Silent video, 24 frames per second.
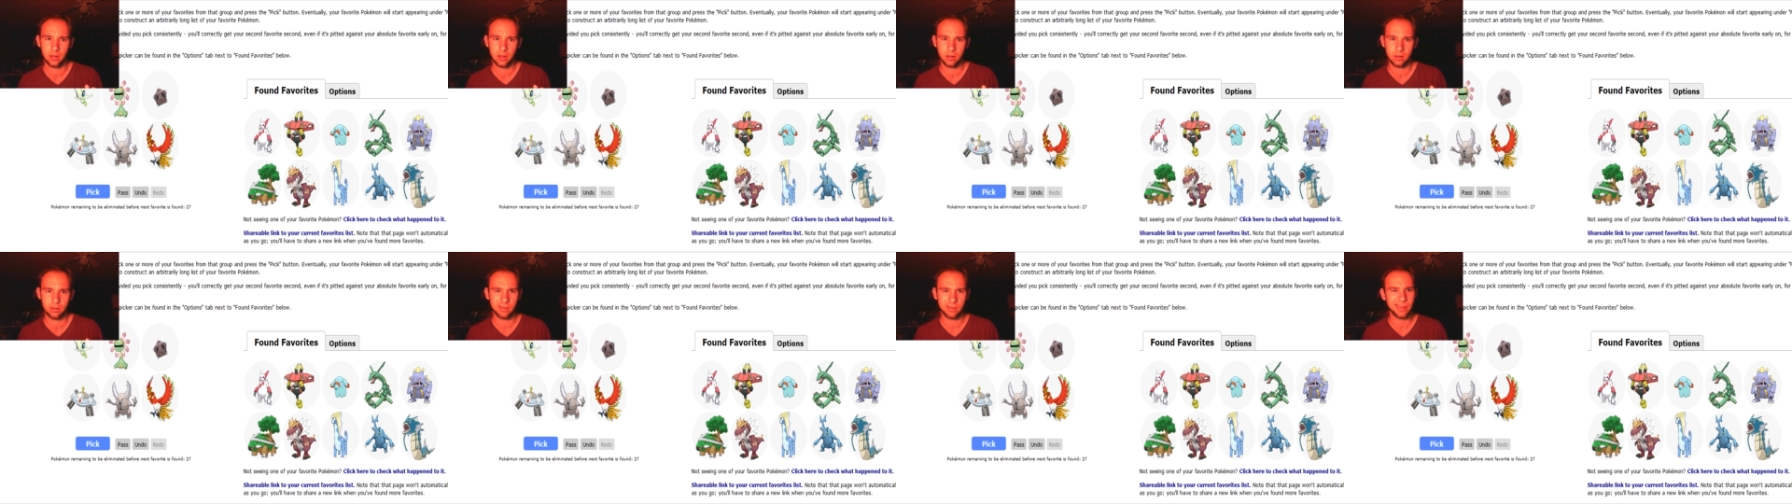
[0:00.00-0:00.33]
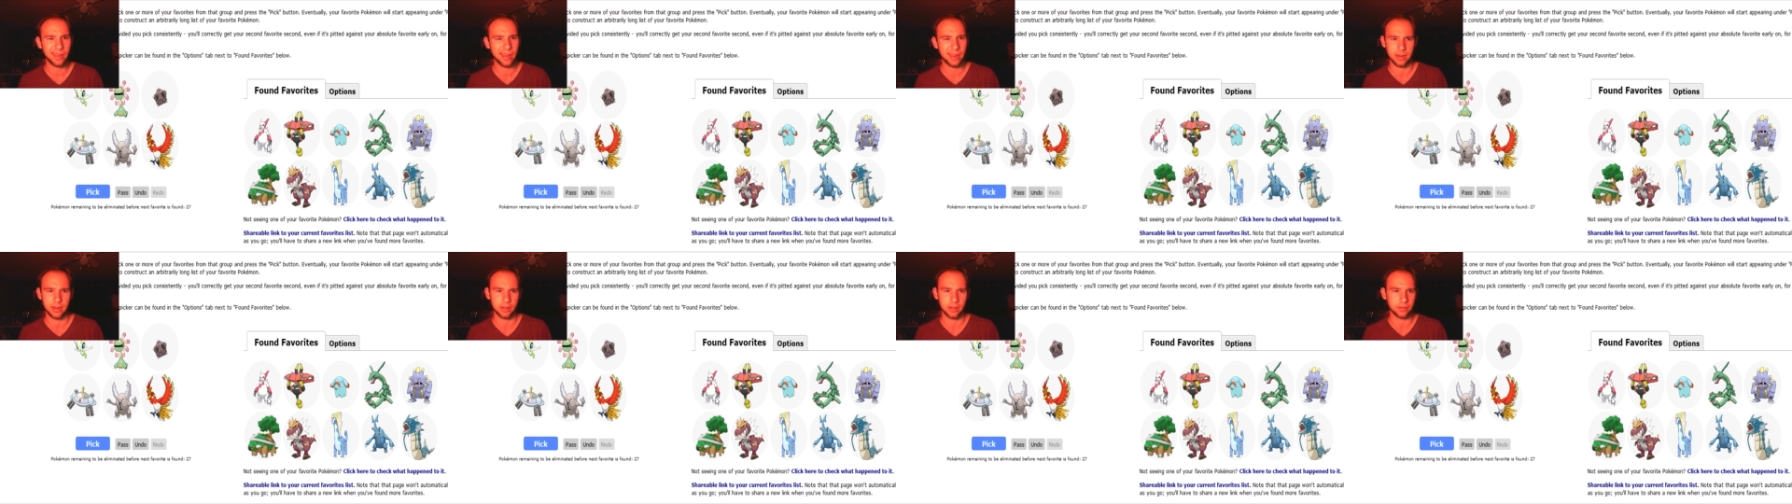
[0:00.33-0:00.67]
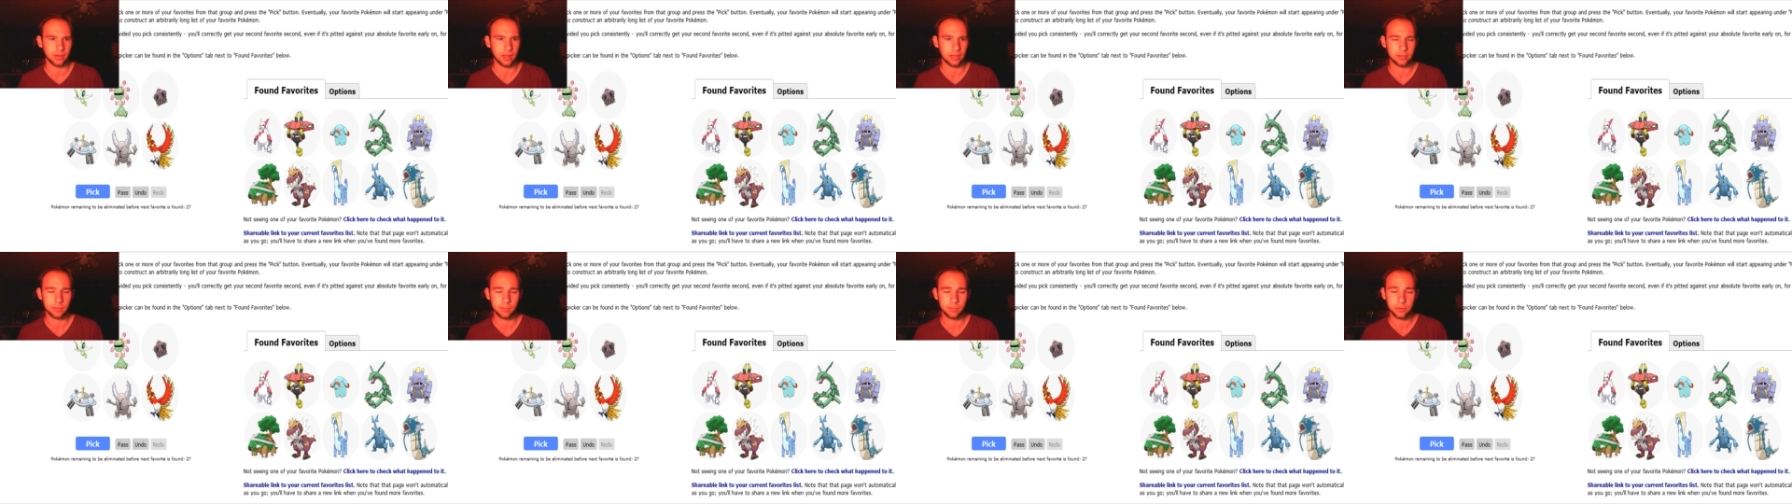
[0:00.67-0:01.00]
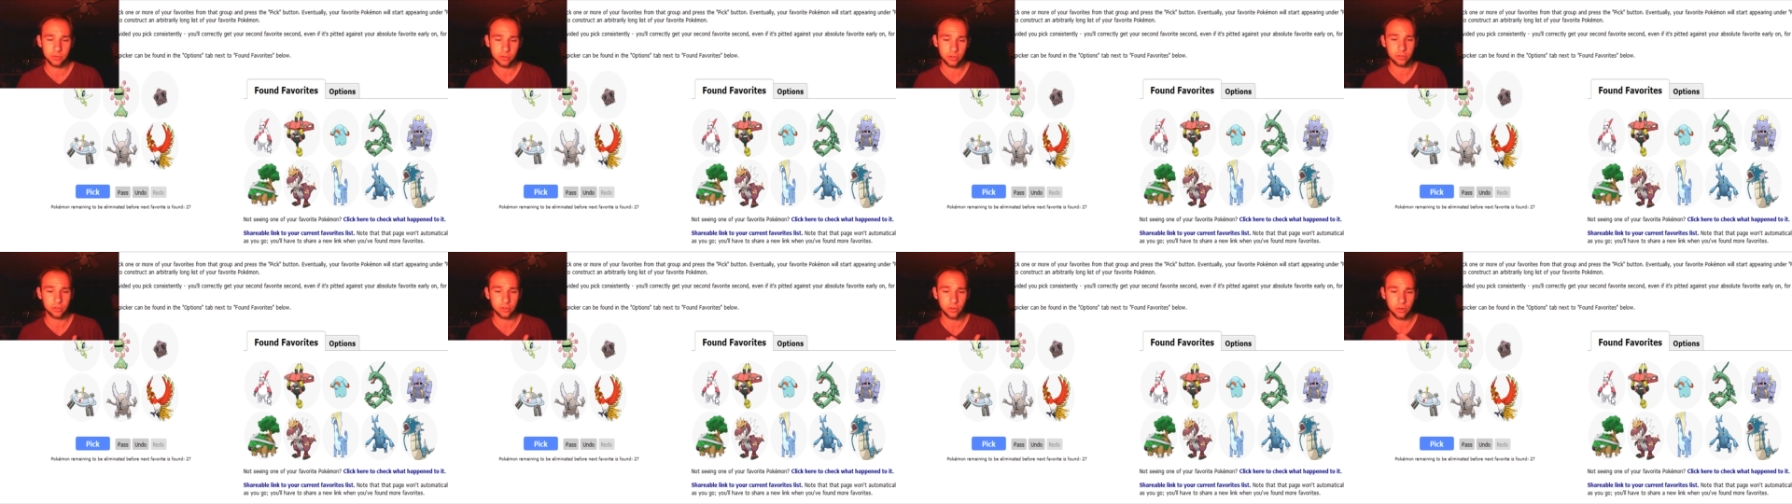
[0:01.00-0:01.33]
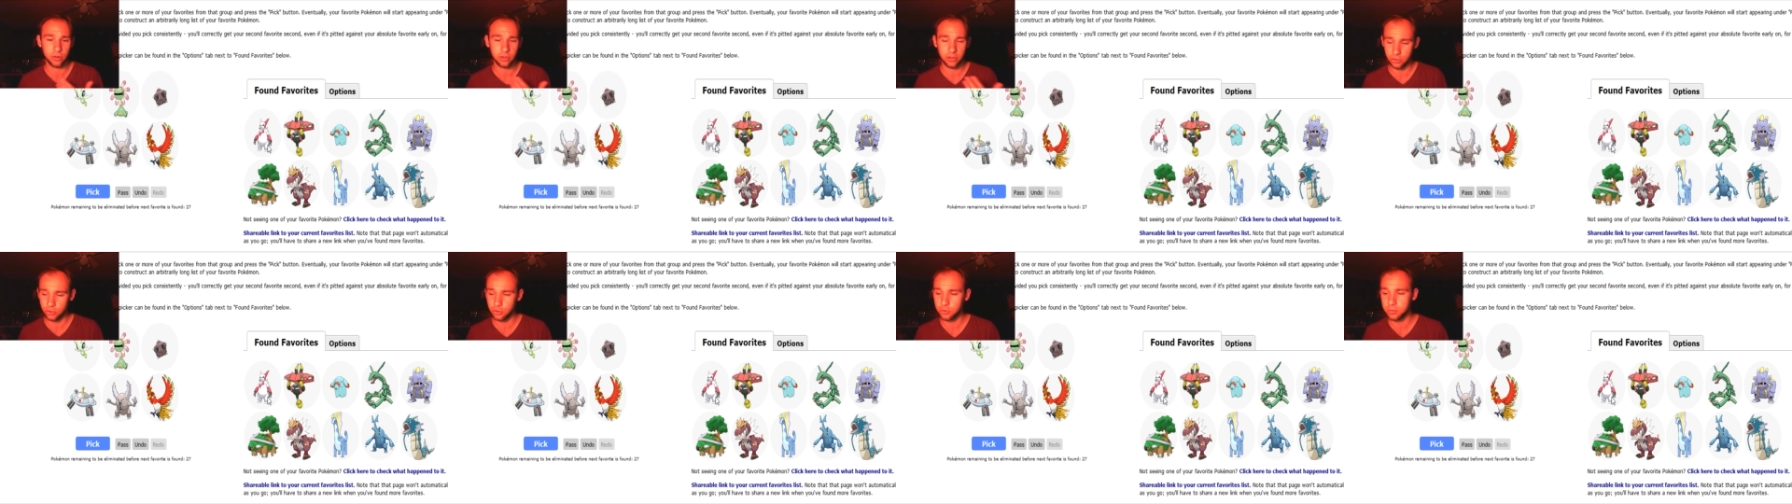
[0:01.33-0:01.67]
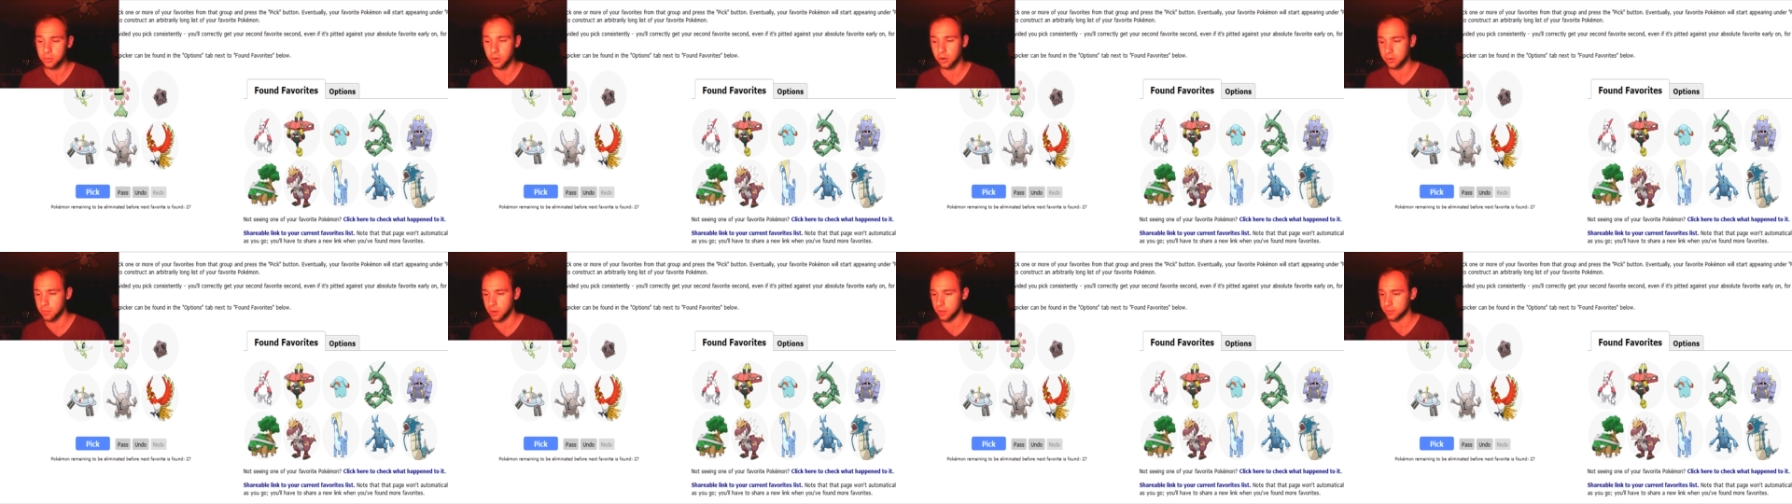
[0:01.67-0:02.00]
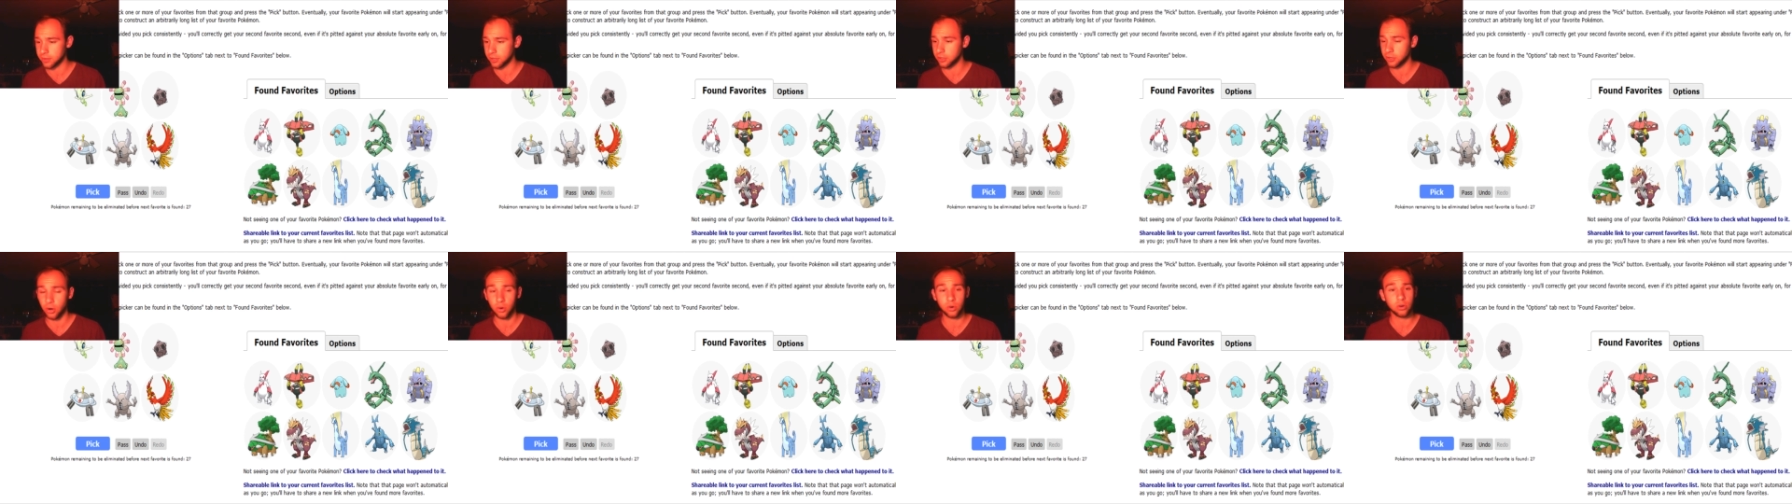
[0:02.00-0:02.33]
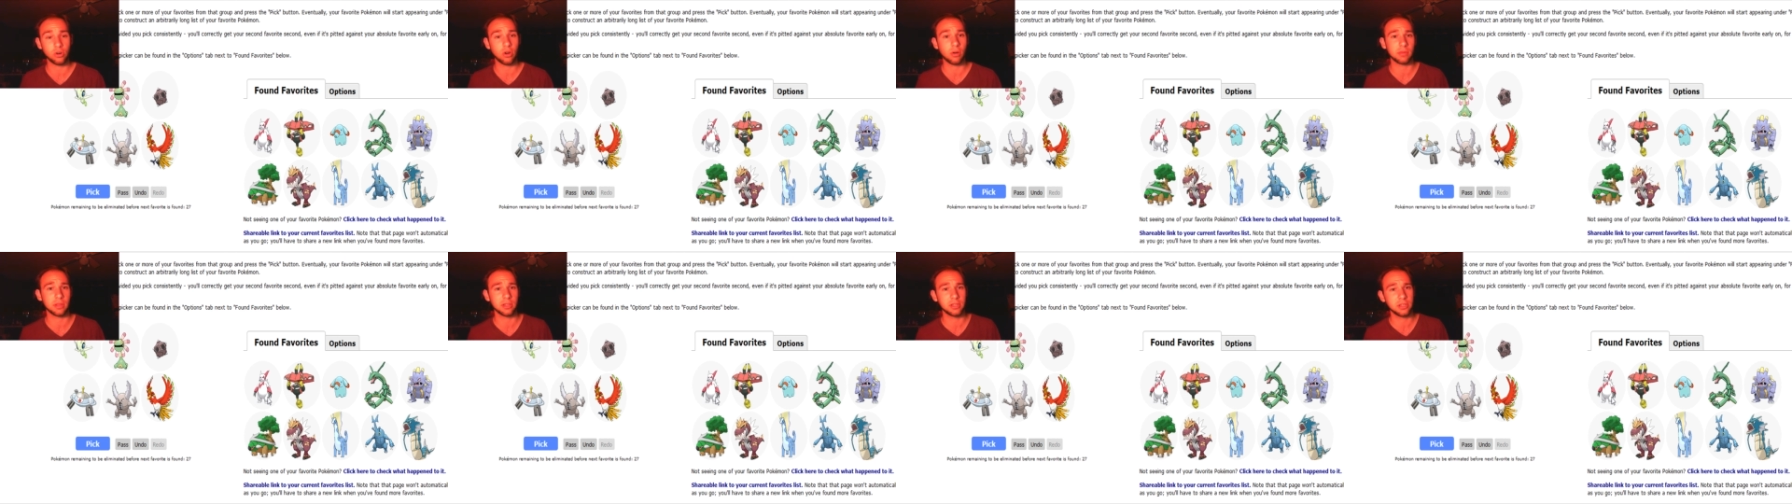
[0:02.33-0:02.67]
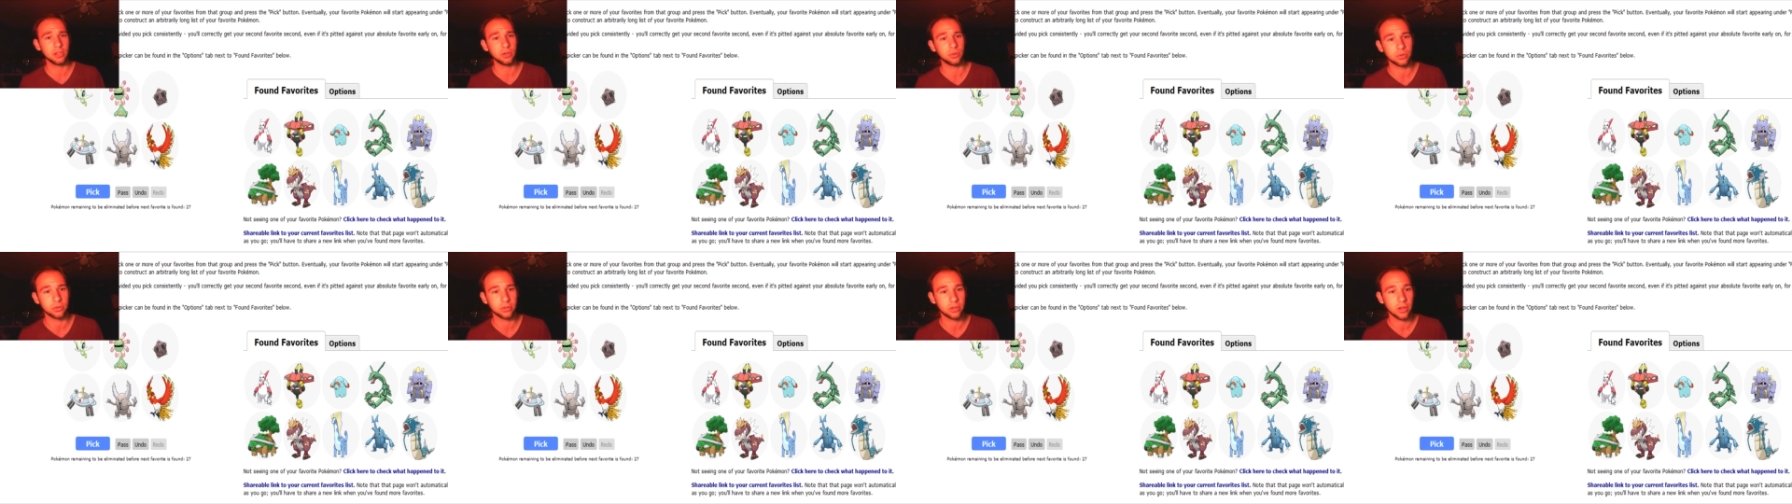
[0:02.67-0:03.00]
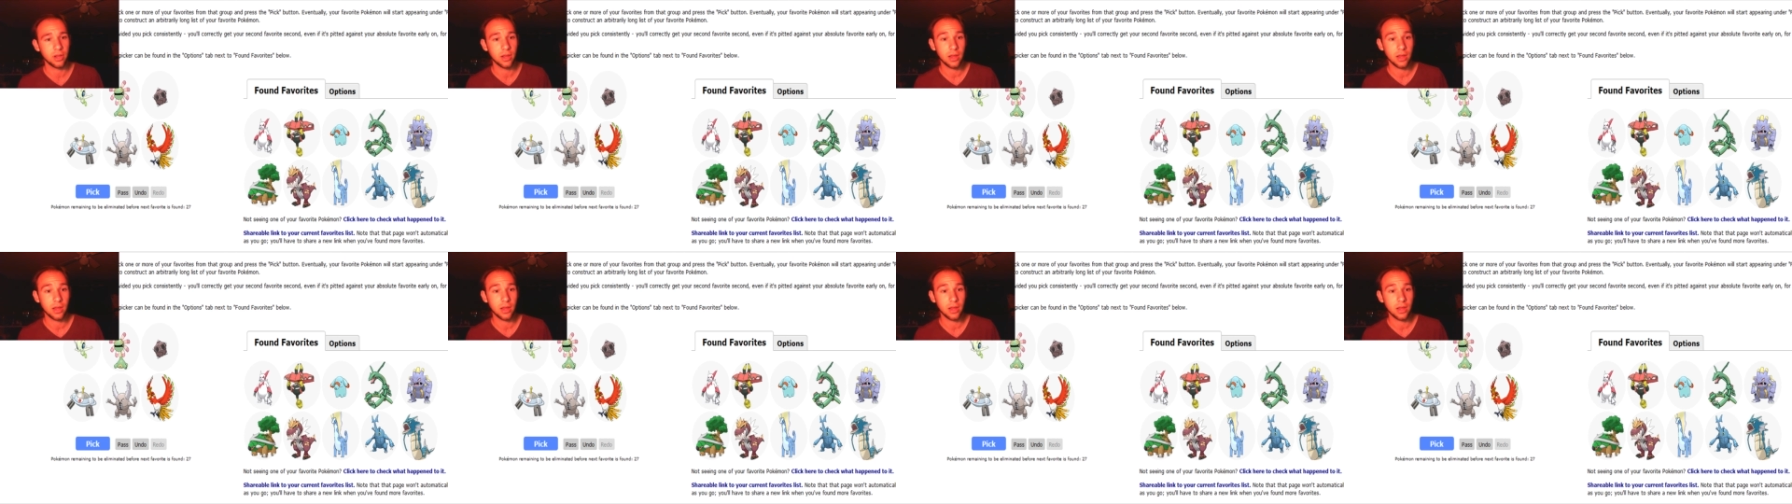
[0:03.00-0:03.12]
Well, and Nuzlocke. So you can use Pokemon that you don't normally use,